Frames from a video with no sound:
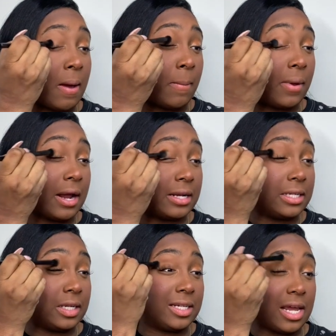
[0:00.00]
but I
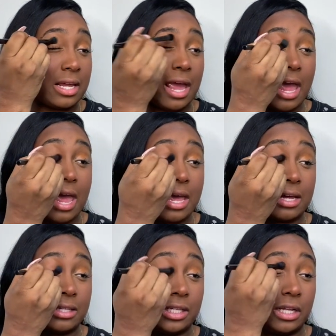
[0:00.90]
did take a
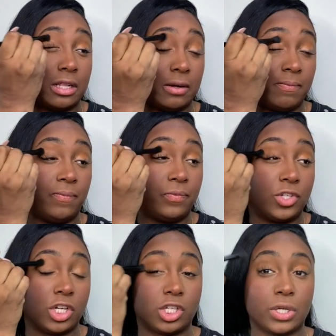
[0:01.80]
concealer
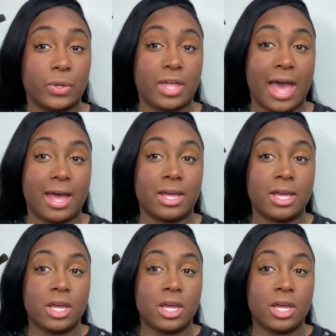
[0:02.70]
just so that